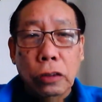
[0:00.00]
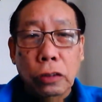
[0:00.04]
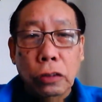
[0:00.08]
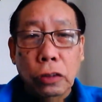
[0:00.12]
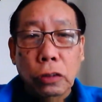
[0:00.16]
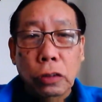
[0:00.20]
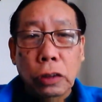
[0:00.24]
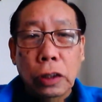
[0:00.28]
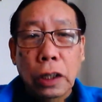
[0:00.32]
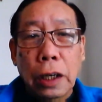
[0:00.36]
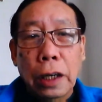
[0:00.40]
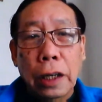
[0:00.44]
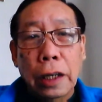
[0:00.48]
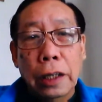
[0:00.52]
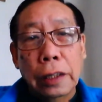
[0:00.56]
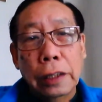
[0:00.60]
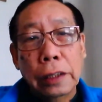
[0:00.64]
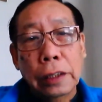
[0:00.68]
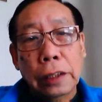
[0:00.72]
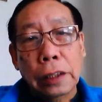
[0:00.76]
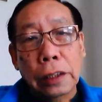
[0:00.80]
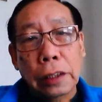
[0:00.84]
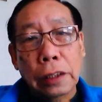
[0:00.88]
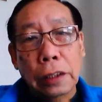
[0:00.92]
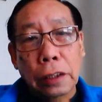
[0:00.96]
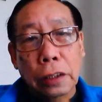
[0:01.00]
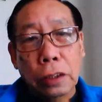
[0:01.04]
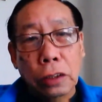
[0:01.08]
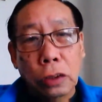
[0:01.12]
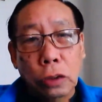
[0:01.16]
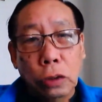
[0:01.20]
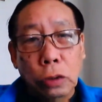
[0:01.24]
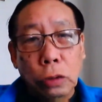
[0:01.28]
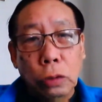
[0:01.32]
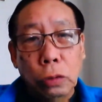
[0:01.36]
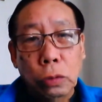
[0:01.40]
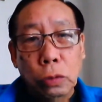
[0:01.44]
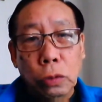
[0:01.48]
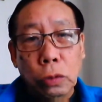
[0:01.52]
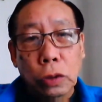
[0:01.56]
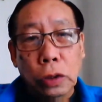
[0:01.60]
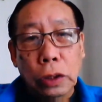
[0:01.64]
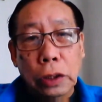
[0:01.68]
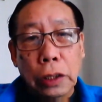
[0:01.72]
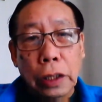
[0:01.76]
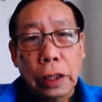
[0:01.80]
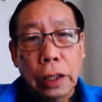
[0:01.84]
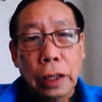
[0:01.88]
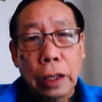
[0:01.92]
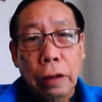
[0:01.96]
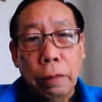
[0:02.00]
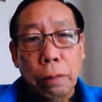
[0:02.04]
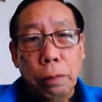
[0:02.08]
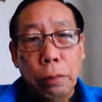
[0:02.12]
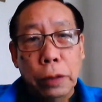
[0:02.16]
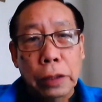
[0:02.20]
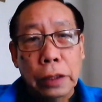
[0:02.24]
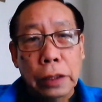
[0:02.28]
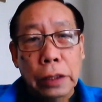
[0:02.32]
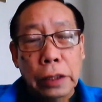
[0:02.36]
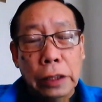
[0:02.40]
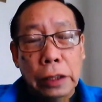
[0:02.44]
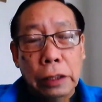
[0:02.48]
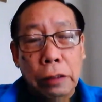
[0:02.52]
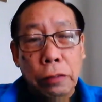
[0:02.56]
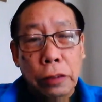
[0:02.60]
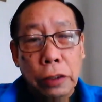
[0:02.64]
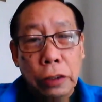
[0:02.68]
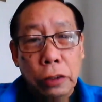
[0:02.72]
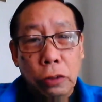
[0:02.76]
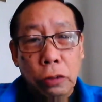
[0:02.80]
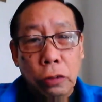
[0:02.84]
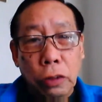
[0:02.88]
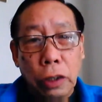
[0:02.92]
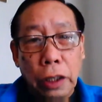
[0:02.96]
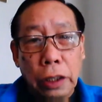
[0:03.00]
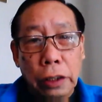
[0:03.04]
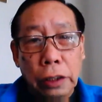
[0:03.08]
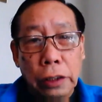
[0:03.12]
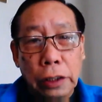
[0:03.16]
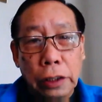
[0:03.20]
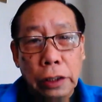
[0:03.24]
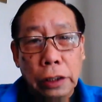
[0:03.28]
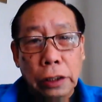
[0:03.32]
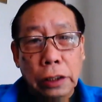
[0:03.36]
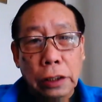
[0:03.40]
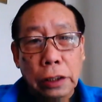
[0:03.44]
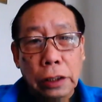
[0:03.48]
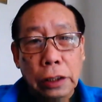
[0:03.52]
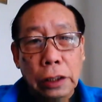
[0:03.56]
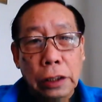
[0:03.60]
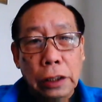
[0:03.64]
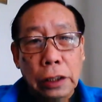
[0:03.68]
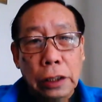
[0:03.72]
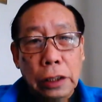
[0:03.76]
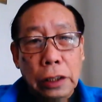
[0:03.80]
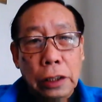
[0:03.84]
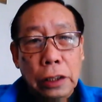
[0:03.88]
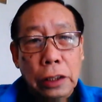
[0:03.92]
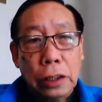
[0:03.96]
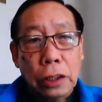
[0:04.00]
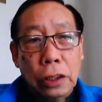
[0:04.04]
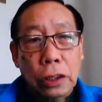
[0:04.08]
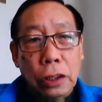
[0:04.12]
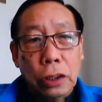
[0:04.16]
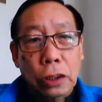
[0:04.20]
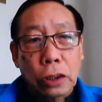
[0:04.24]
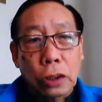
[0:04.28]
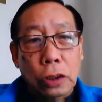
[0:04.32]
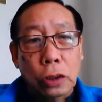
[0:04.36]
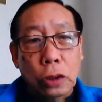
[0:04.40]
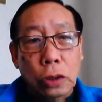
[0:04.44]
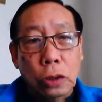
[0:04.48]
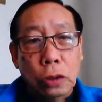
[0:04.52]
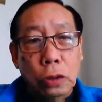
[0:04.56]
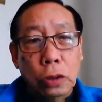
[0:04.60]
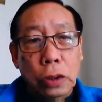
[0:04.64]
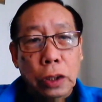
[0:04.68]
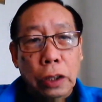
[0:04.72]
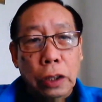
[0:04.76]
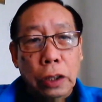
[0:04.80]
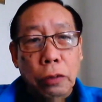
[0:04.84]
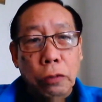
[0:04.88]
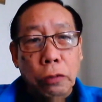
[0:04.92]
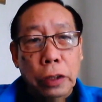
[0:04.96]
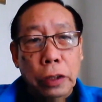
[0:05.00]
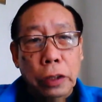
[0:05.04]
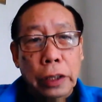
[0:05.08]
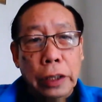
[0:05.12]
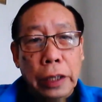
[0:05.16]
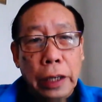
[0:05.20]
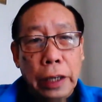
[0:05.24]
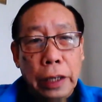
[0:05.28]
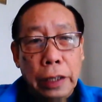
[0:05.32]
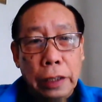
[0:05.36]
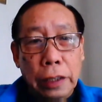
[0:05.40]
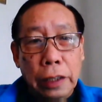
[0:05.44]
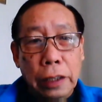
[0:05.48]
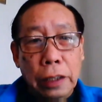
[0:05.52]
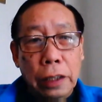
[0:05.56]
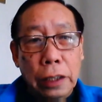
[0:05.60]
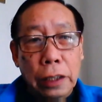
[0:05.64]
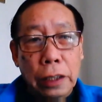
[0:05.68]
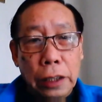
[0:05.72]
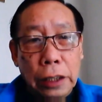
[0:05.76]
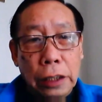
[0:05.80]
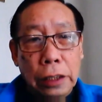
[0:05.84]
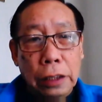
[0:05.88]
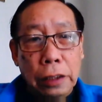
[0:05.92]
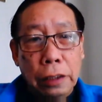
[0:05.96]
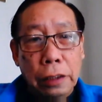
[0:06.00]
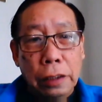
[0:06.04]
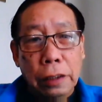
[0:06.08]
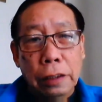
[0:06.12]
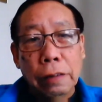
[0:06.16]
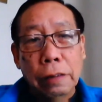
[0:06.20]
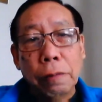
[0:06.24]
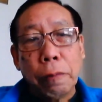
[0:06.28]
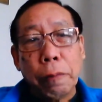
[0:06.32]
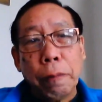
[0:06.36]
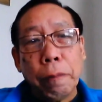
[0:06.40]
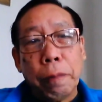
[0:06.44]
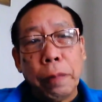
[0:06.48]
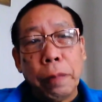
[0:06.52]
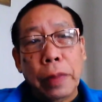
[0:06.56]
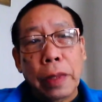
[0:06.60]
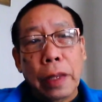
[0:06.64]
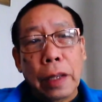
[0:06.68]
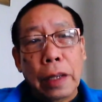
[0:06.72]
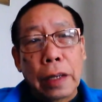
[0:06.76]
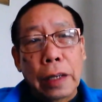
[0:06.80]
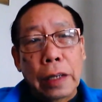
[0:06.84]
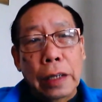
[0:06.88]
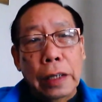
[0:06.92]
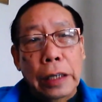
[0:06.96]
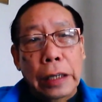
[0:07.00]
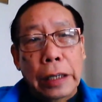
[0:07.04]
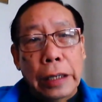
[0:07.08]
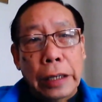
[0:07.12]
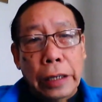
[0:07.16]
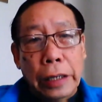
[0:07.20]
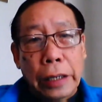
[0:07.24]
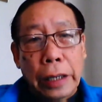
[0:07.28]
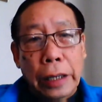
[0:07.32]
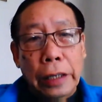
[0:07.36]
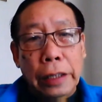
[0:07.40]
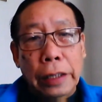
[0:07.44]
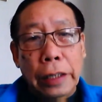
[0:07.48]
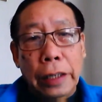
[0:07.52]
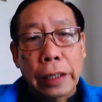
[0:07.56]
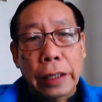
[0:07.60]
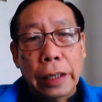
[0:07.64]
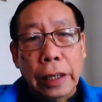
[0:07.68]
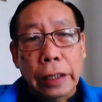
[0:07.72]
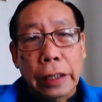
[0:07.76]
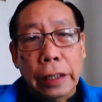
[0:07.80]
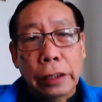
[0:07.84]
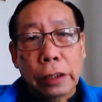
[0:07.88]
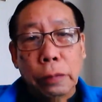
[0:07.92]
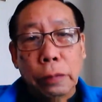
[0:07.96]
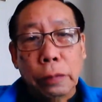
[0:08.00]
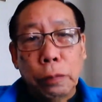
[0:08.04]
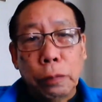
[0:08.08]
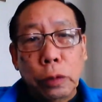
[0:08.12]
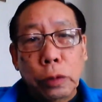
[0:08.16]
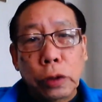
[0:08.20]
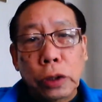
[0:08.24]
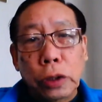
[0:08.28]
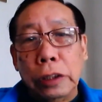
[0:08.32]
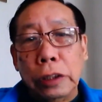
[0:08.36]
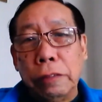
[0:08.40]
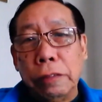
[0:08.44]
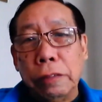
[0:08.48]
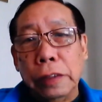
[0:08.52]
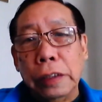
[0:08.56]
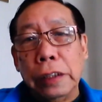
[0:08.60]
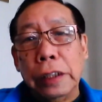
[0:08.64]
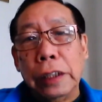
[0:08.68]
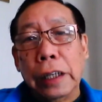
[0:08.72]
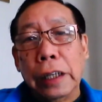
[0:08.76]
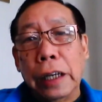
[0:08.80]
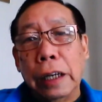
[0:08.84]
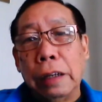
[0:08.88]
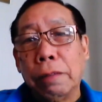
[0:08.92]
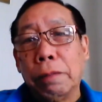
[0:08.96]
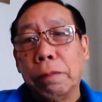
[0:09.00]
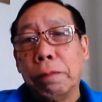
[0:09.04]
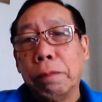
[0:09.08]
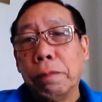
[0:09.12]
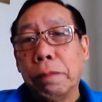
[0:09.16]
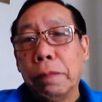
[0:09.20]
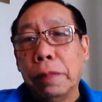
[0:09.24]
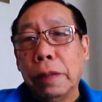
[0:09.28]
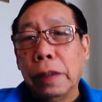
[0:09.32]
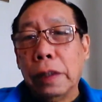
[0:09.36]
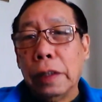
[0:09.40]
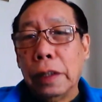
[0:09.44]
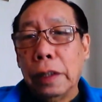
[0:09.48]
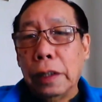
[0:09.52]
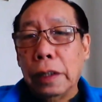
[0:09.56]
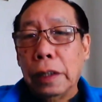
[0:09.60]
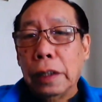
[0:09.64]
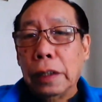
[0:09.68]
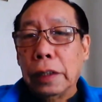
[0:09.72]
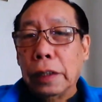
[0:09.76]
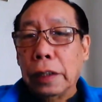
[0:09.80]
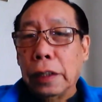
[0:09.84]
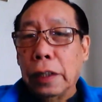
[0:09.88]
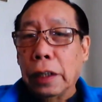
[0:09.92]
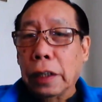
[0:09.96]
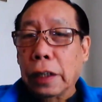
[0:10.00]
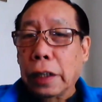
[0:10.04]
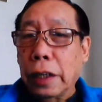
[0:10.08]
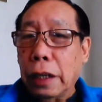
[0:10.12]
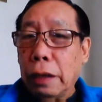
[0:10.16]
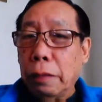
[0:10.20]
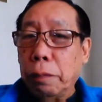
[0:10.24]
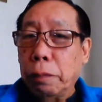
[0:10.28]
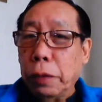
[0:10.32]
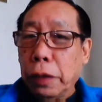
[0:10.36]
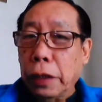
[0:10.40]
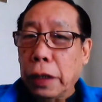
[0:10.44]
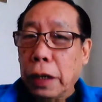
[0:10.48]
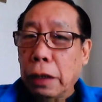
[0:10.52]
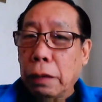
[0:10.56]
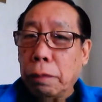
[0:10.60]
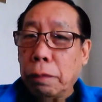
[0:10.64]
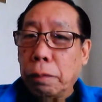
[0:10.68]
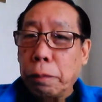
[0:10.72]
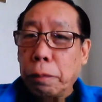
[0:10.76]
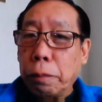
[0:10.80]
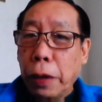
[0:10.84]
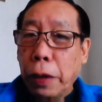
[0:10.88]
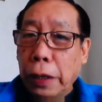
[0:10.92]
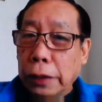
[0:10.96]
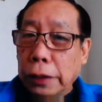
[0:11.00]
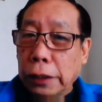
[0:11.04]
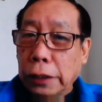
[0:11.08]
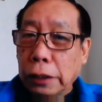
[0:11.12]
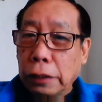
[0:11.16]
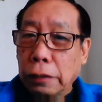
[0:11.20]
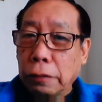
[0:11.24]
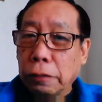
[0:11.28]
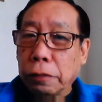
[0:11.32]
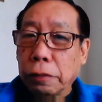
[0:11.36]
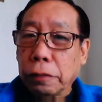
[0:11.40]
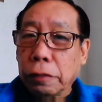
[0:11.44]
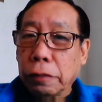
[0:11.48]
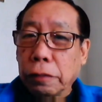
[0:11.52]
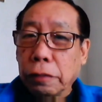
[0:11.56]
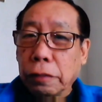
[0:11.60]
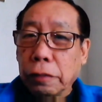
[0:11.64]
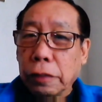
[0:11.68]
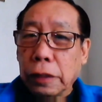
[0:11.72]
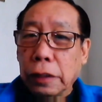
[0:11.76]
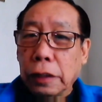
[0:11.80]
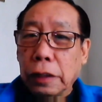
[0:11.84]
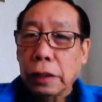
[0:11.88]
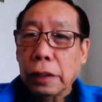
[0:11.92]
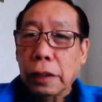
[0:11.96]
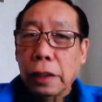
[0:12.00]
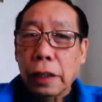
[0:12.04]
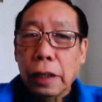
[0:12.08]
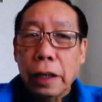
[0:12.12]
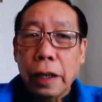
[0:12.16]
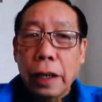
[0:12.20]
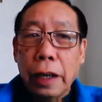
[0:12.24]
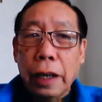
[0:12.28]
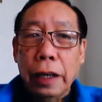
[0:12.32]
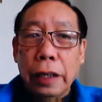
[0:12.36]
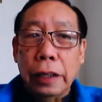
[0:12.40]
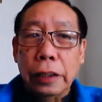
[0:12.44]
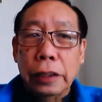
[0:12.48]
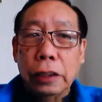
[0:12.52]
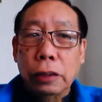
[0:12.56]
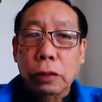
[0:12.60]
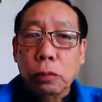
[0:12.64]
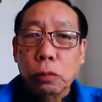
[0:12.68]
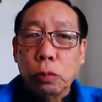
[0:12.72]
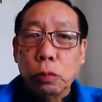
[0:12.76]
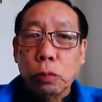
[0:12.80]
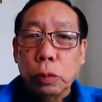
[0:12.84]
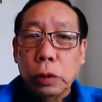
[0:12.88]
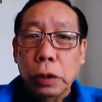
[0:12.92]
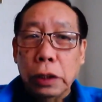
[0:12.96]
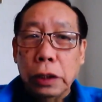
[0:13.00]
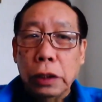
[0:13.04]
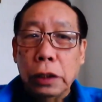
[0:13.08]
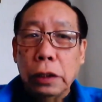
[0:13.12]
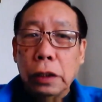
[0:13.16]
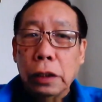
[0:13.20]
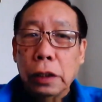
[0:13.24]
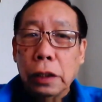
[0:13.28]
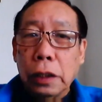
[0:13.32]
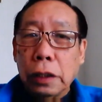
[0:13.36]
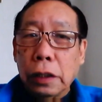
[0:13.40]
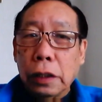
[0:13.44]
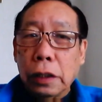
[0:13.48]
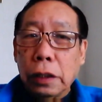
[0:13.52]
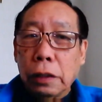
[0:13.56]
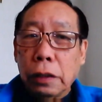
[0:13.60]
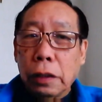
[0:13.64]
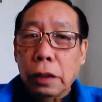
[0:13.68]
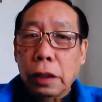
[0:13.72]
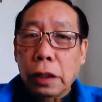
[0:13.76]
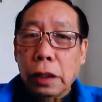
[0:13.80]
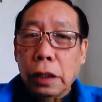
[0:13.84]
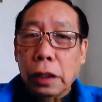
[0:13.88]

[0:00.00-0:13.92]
and to utilize the tools that have been given to us so that we can in turn create an explosive income that can become passive as we